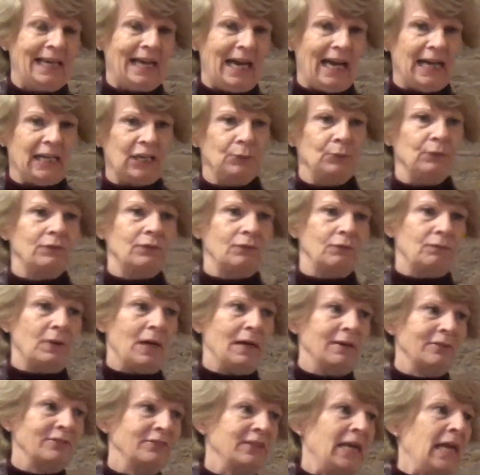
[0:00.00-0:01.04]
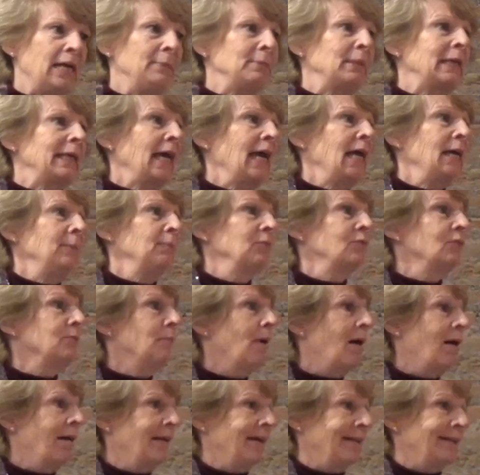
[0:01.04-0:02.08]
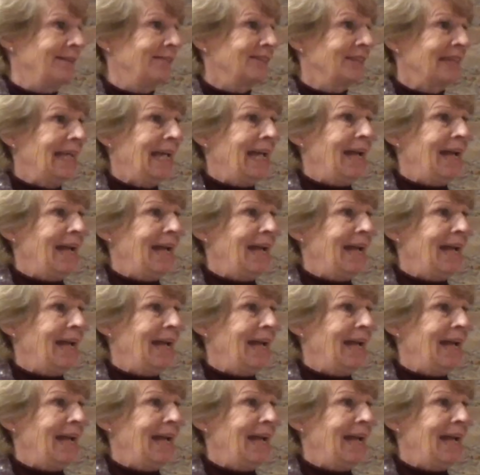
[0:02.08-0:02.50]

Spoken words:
and it was the first name that came to mind.